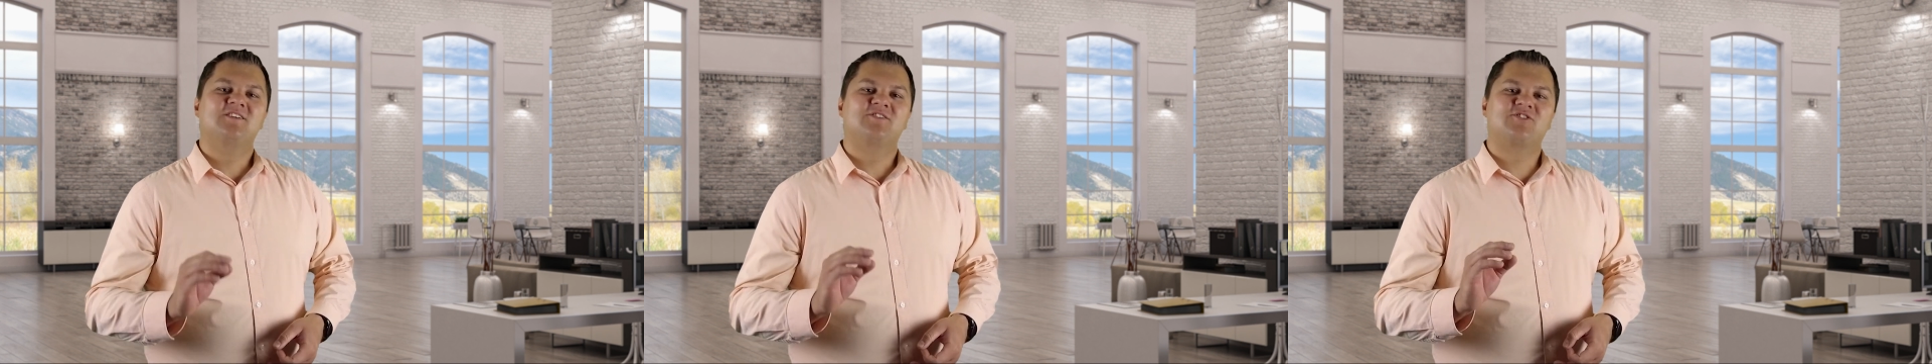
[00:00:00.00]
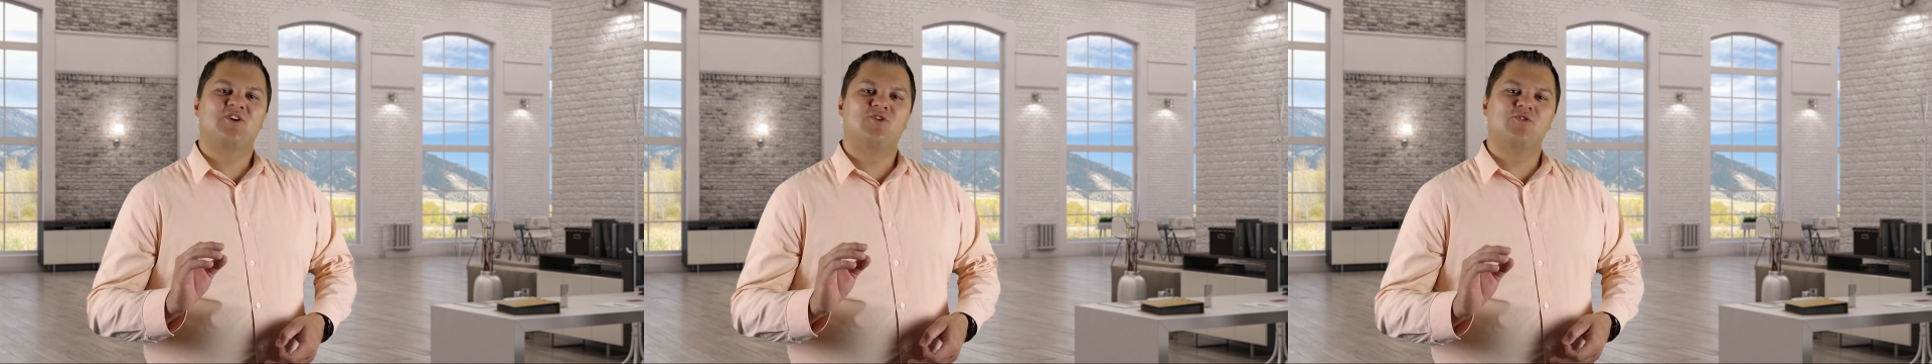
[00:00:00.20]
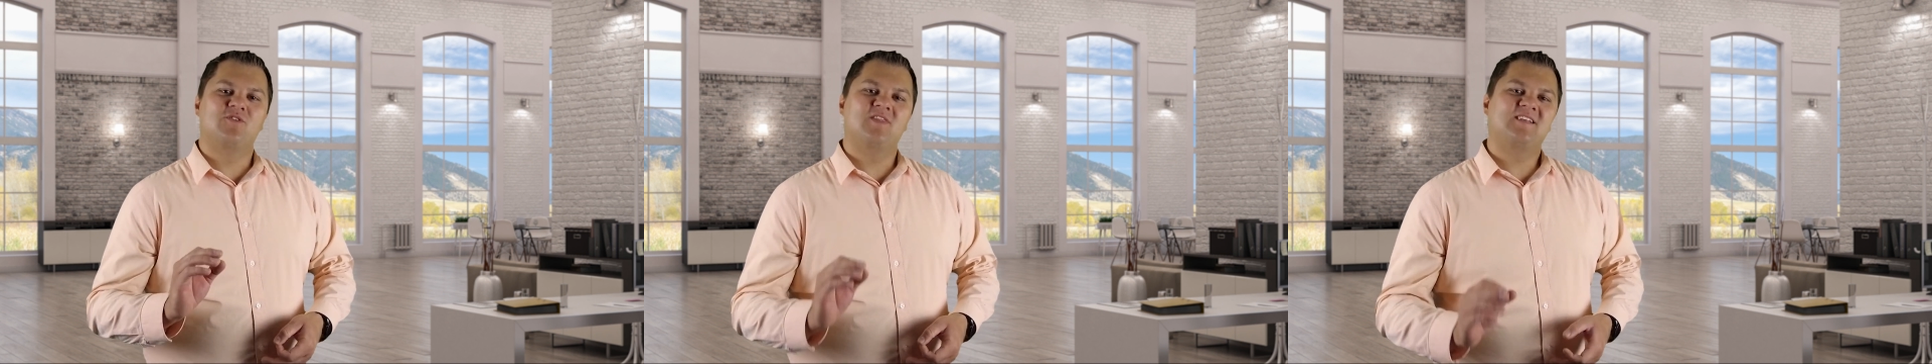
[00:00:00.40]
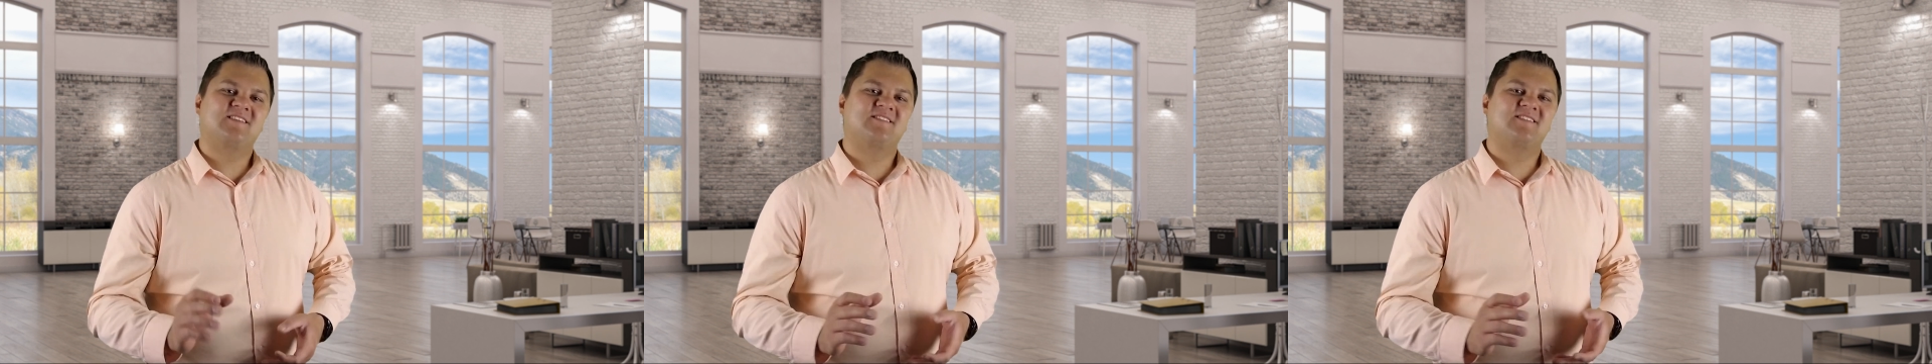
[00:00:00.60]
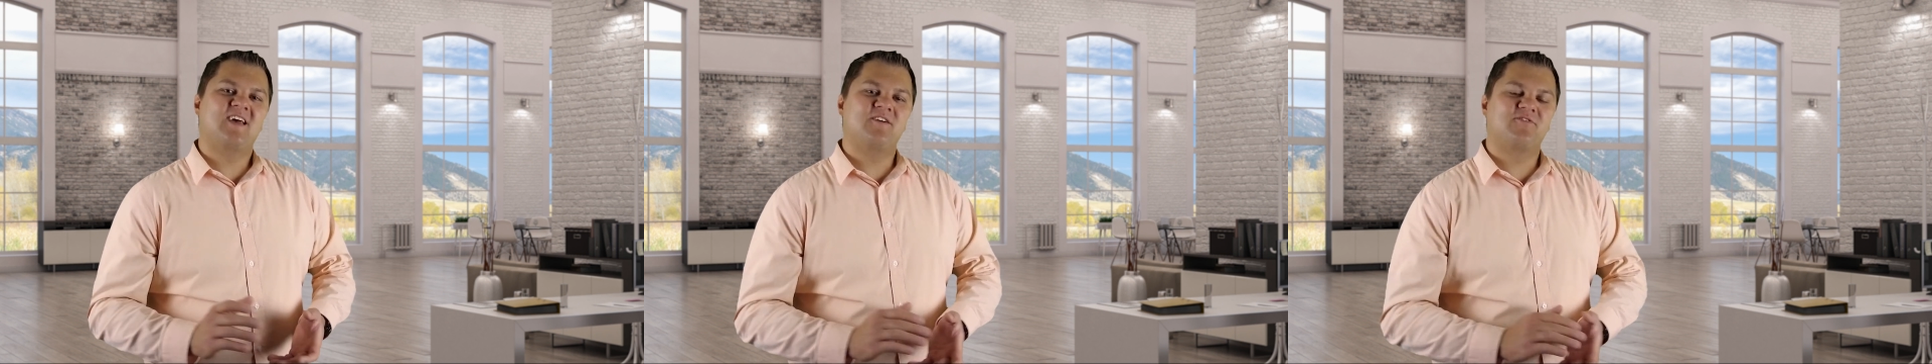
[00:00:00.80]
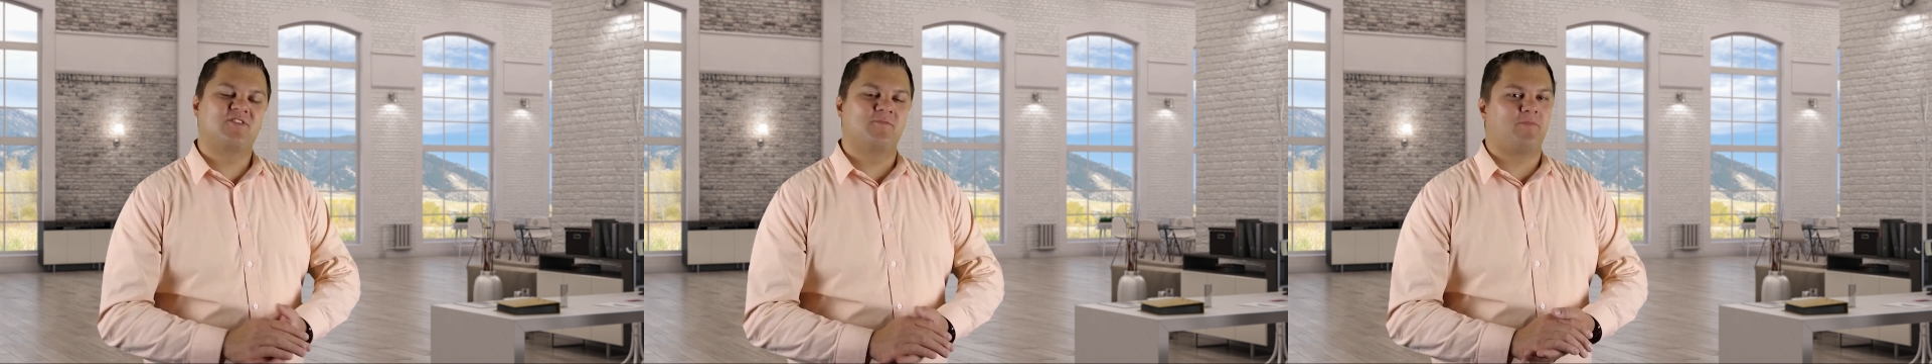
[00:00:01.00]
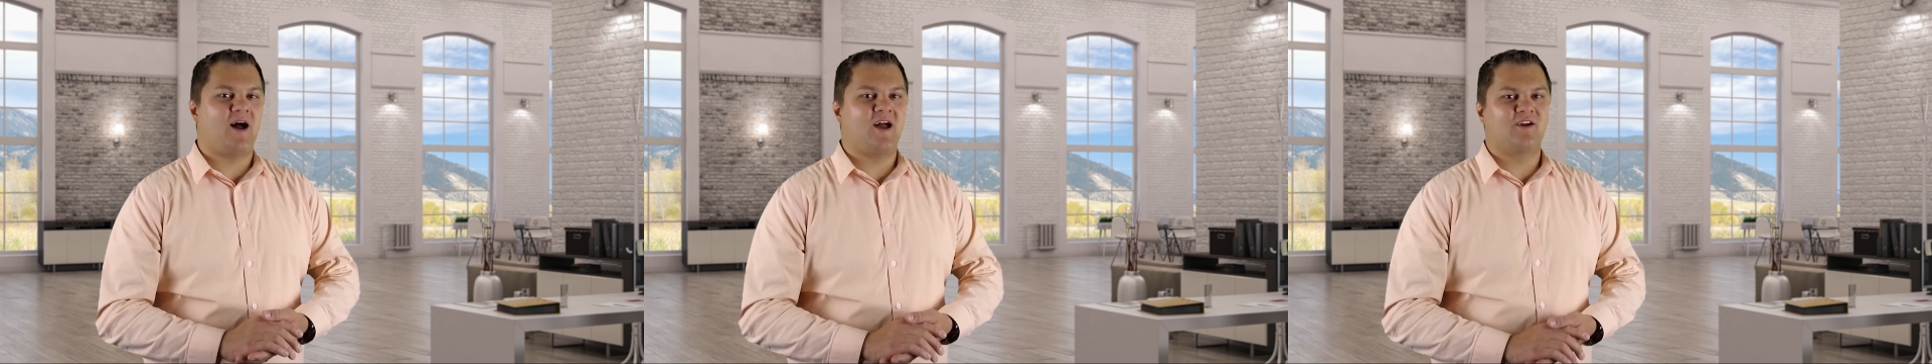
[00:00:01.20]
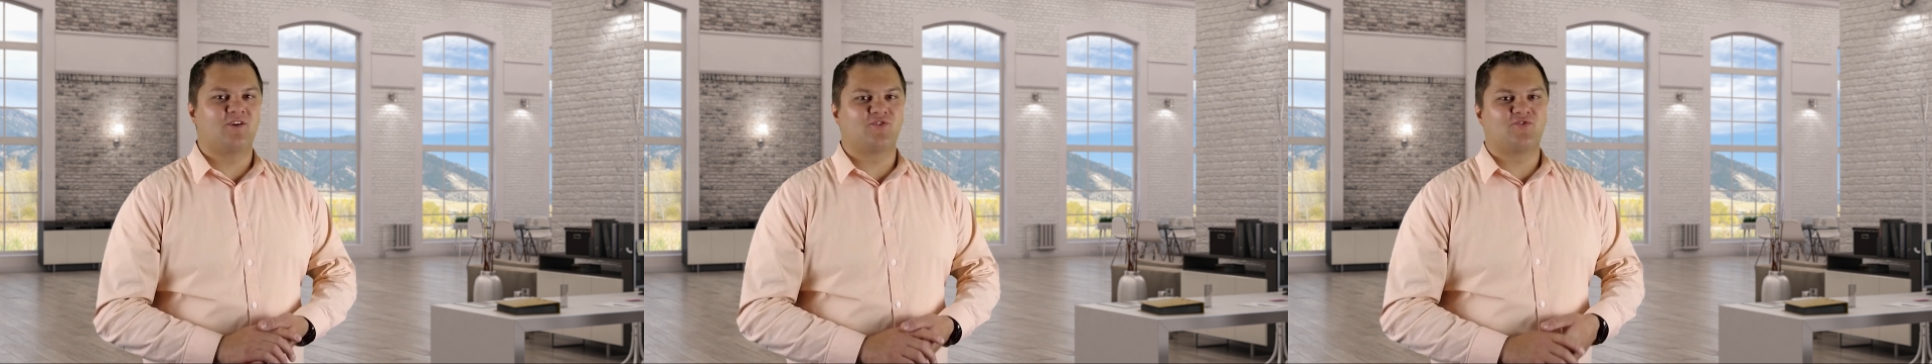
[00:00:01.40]
So let's say if the
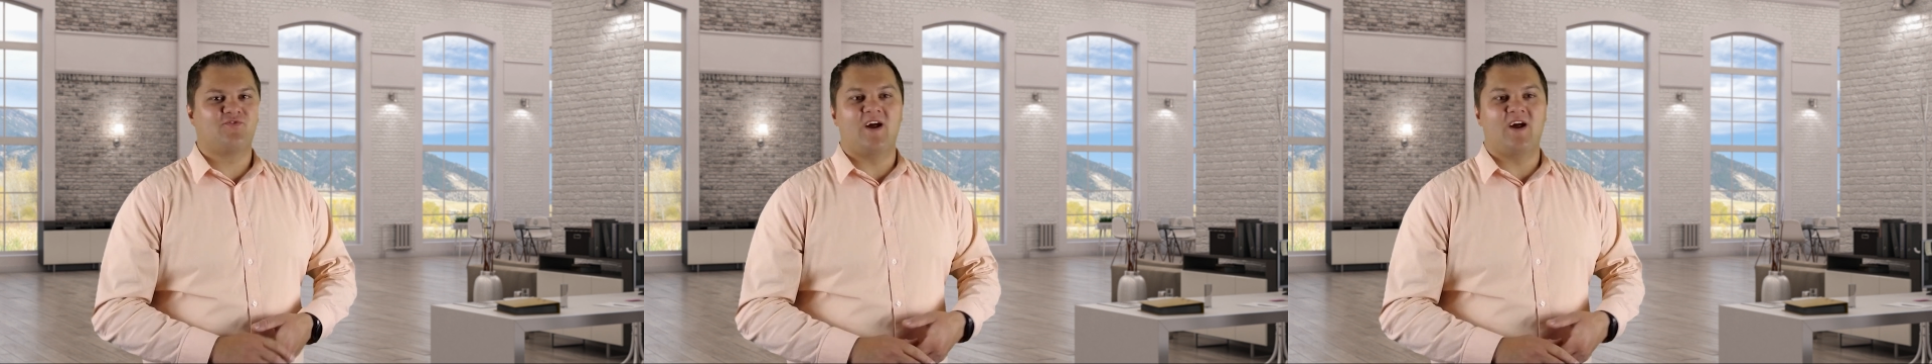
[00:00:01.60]
buyer's